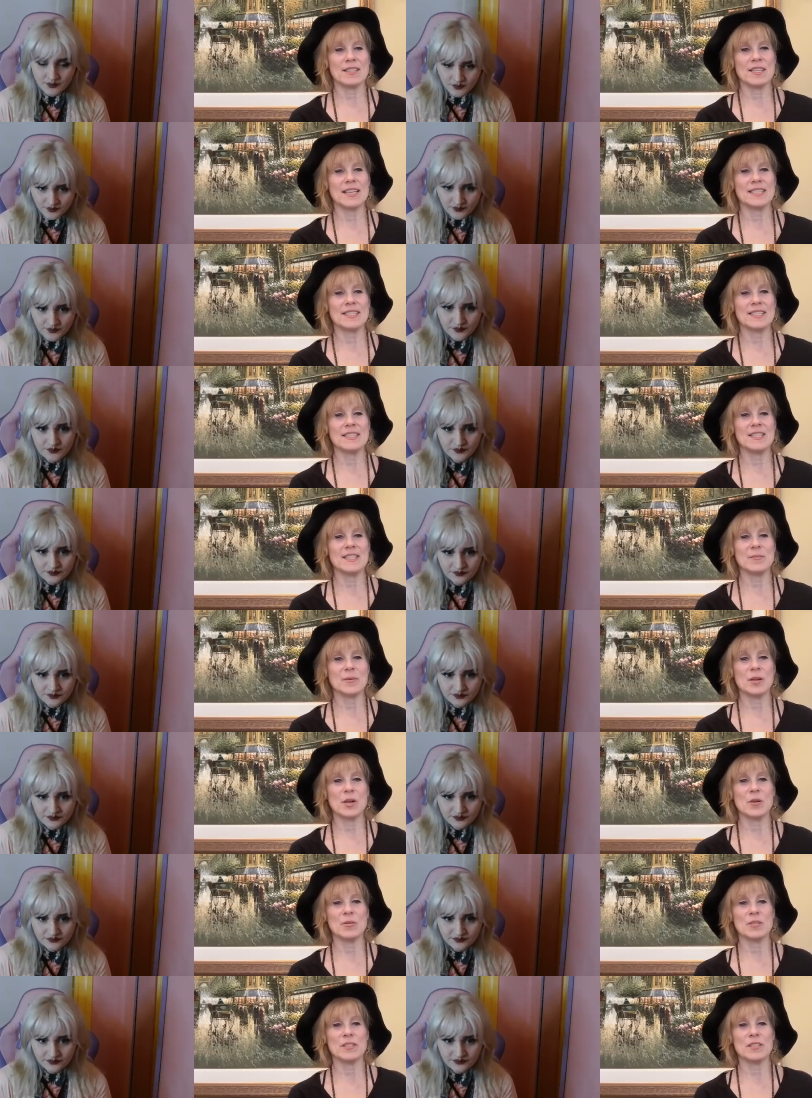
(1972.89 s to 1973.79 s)
Speaker 1: Uh, I did some
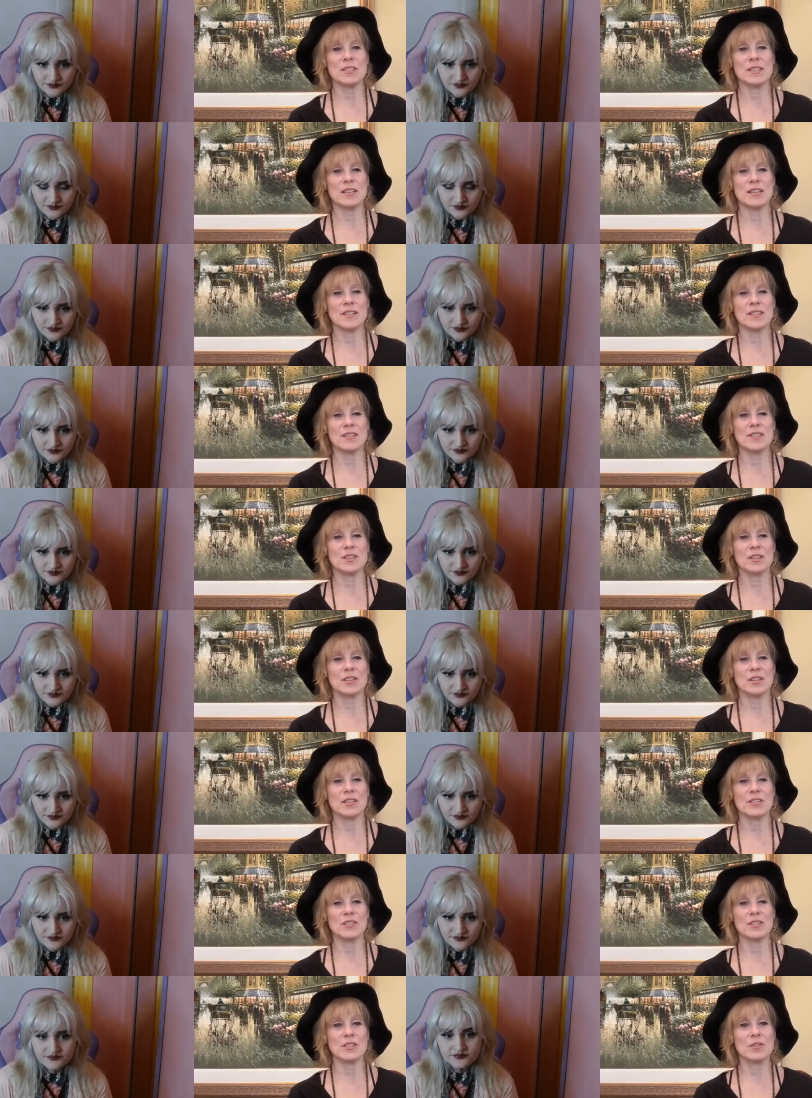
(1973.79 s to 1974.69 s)
ghost uh,
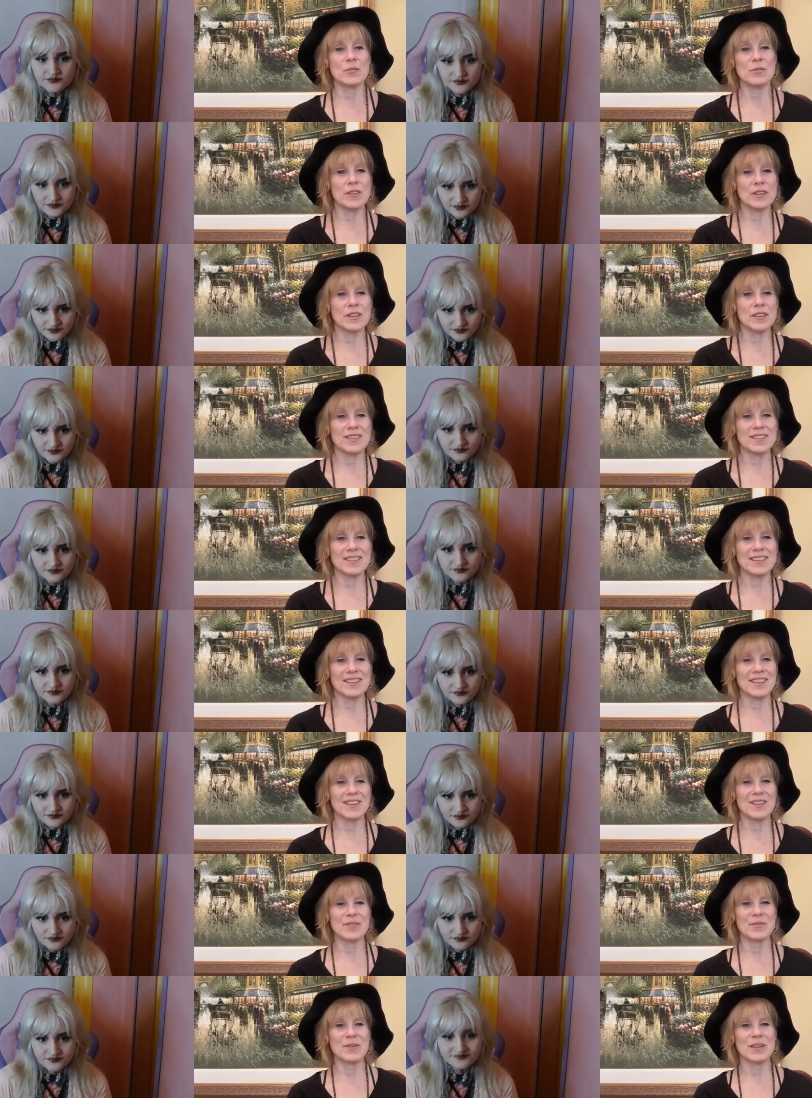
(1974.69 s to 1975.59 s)
uh, sleuthing
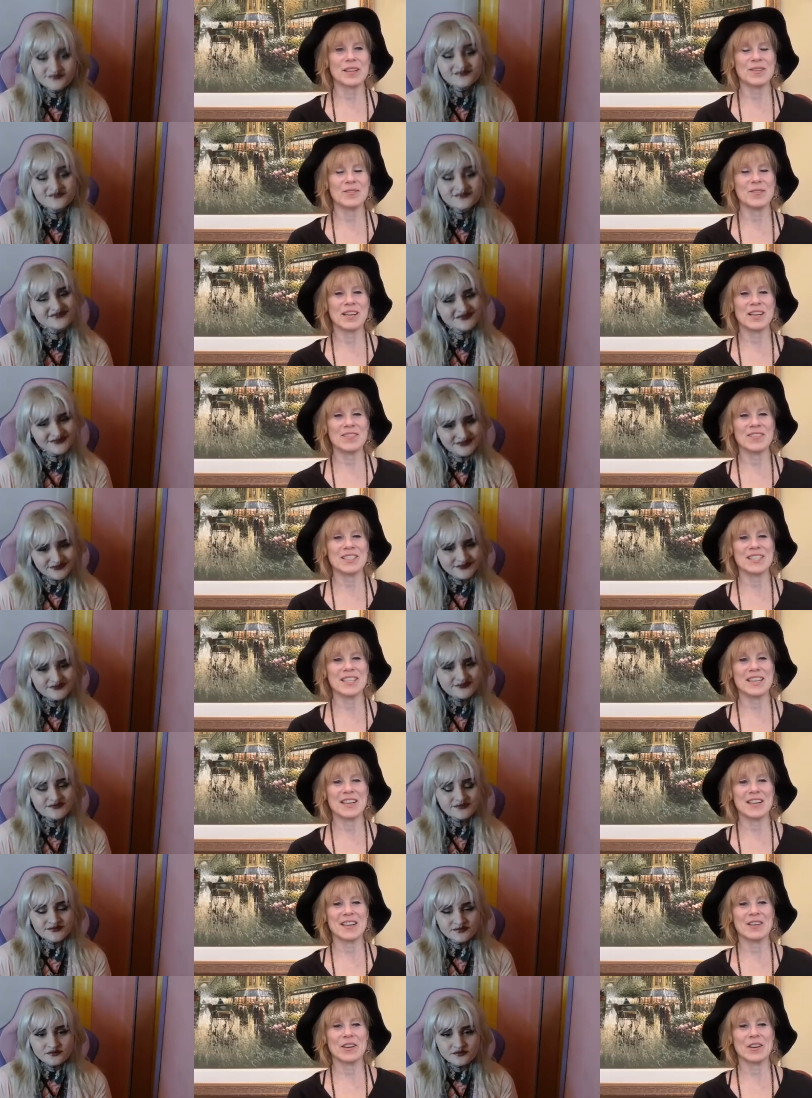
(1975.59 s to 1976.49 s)
there w- when I was
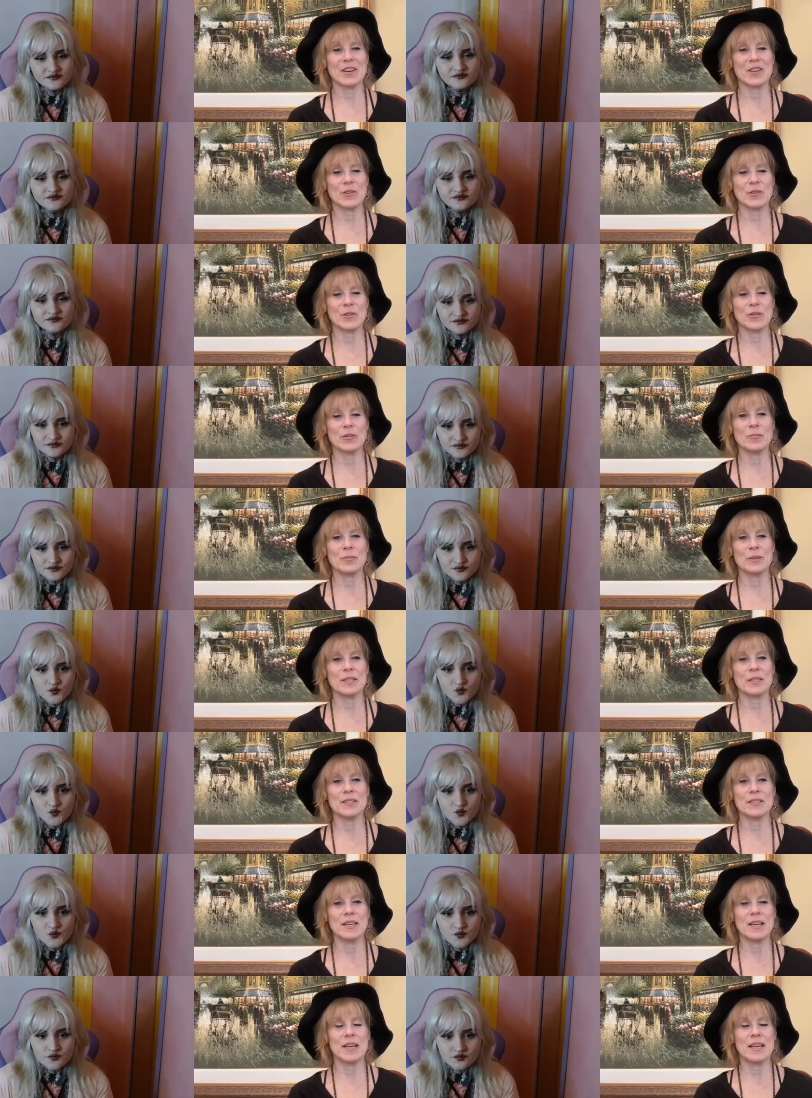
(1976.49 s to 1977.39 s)
there, our group,
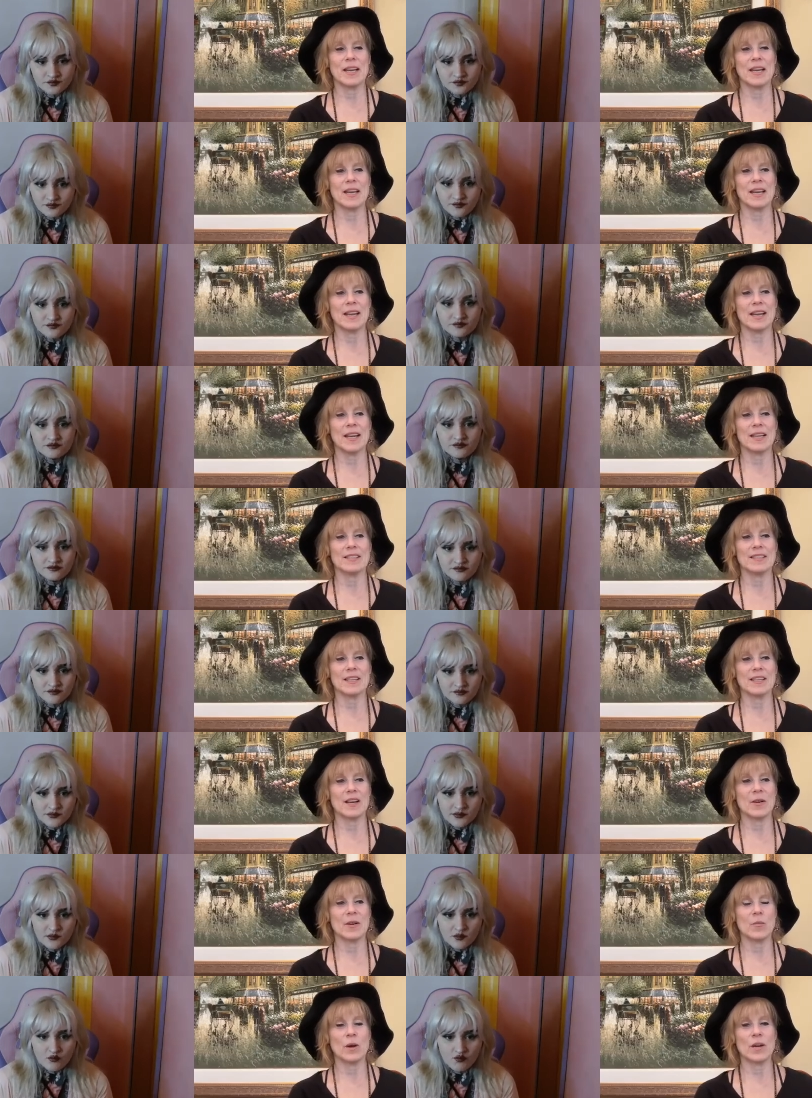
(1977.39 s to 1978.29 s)
and and
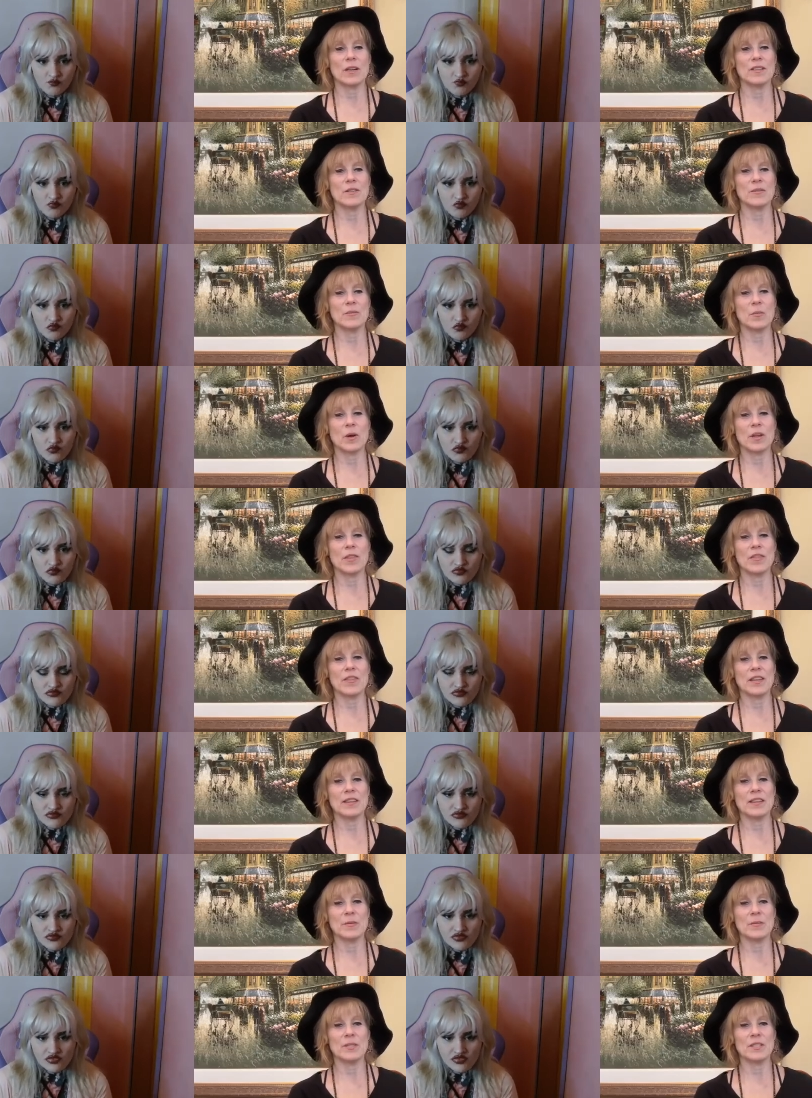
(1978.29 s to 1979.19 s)
uh, one one
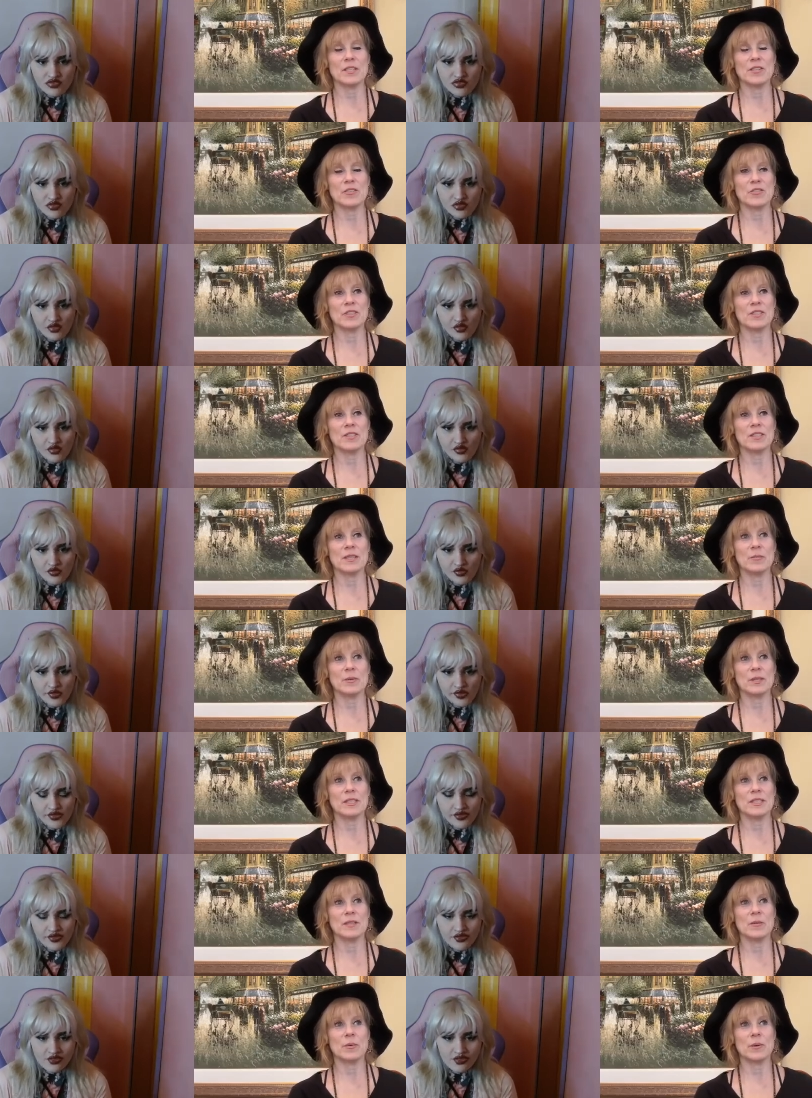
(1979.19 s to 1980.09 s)
thing that was interesting we
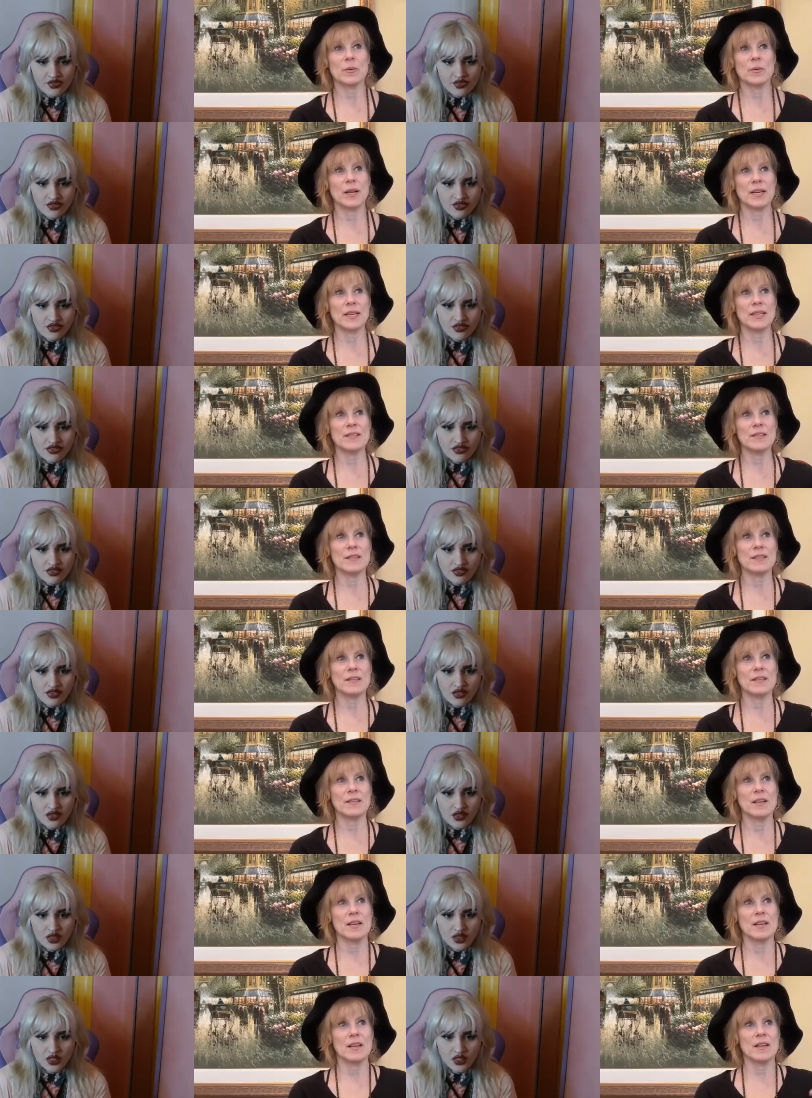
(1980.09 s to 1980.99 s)
did we went in
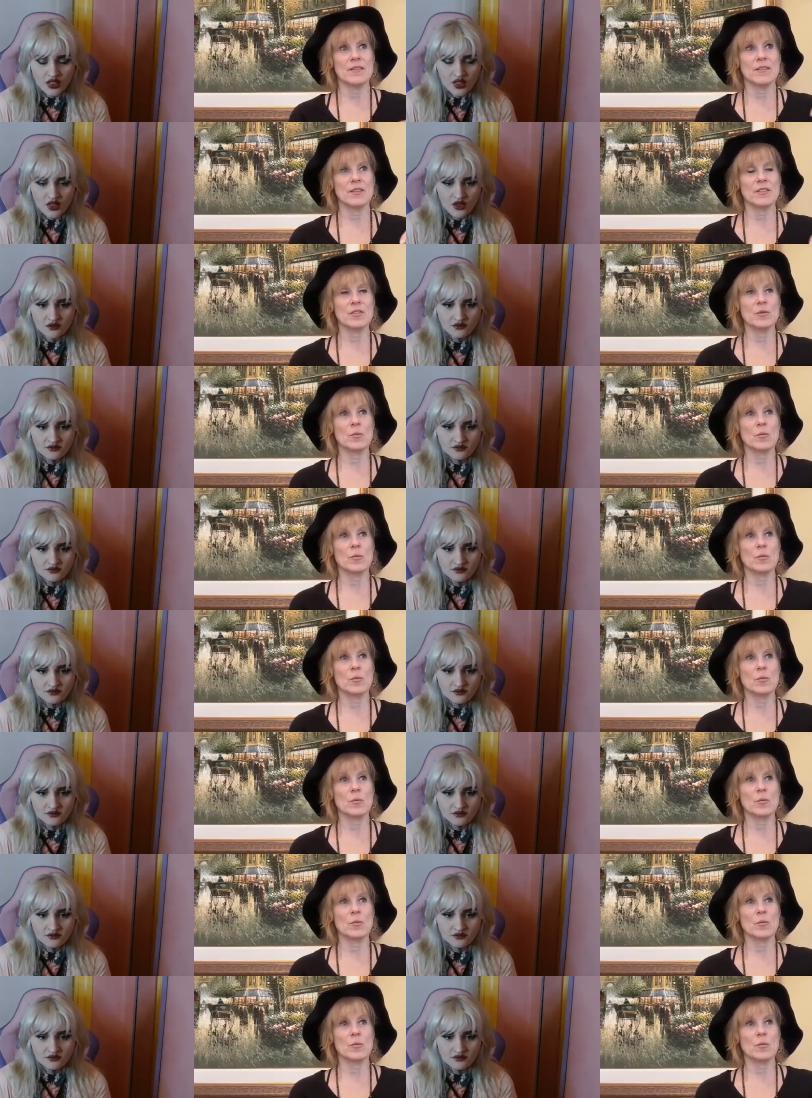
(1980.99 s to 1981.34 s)
the there's a